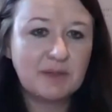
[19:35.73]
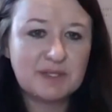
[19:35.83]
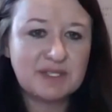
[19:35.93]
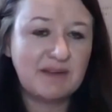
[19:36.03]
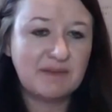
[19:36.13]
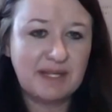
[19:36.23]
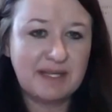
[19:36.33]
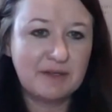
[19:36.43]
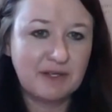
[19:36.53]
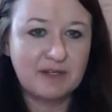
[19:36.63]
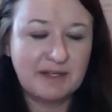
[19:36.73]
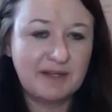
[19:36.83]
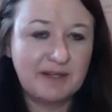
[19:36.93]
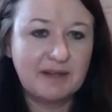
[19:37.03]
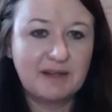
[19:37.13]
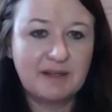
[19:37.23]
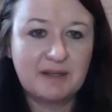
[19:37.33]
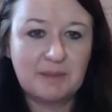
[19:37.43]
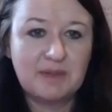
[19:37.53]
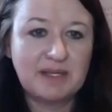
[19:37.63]
So everyone should have layered
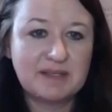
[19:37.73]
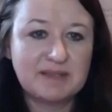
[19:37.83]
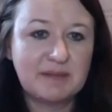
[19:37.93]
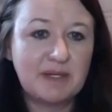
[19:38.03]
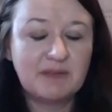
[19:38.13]
auditing.